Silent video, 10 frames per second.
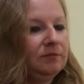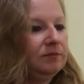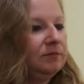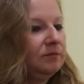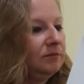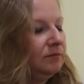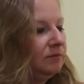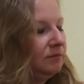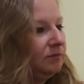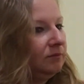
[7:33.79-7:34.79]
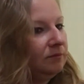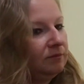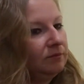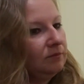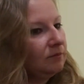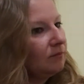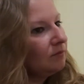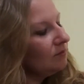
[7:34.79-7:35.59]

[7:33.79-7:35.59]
(no one is talking)